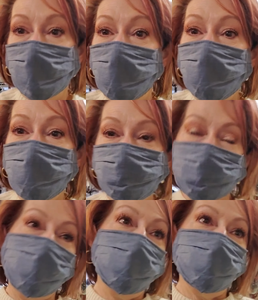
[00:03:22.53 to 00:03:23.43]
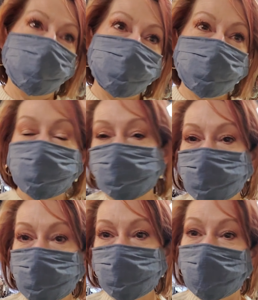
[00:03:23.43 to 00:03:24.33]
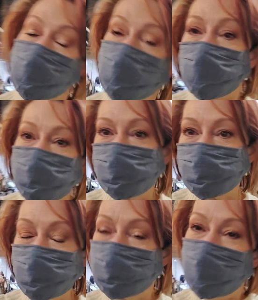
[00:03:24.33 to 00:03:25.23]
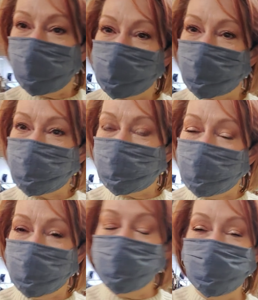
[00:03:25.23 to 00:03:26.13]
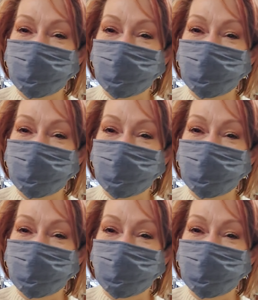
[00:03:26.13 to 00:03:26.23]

All right. Um, I forgot to show you my outfit of the day.